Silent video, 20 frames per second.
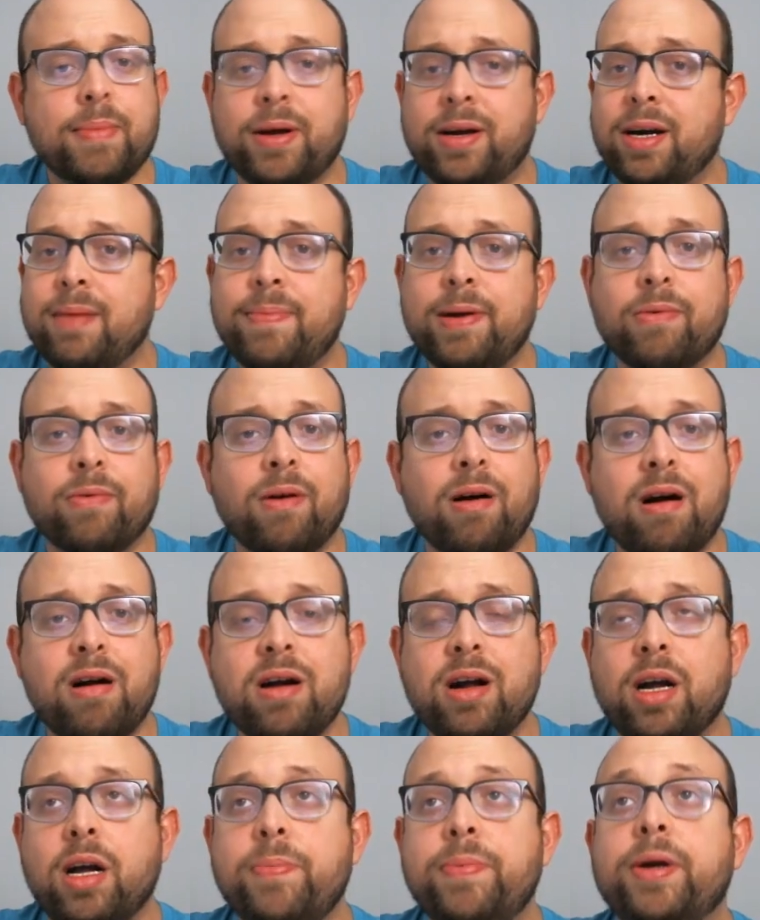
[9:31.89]
I could be
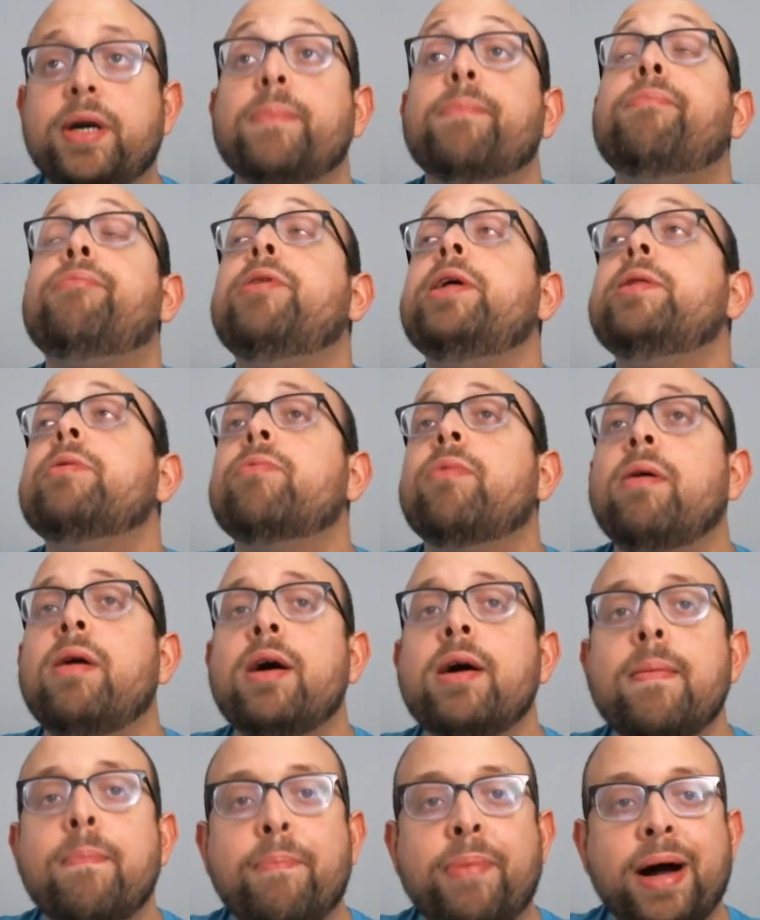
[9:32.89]
wrong, could be completely
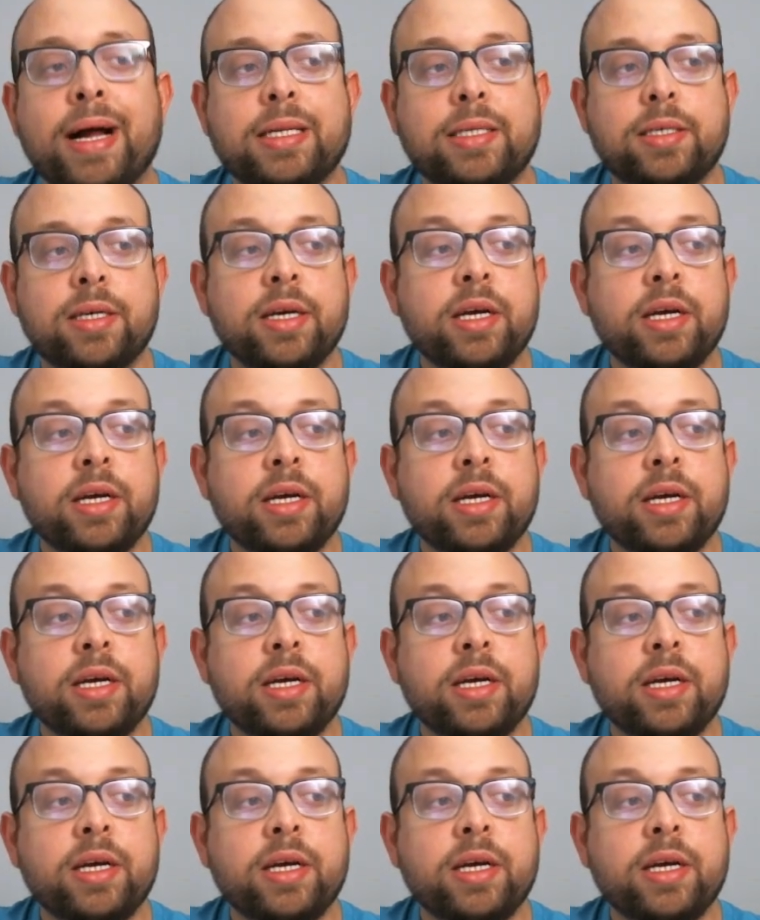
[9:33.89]
wrong, but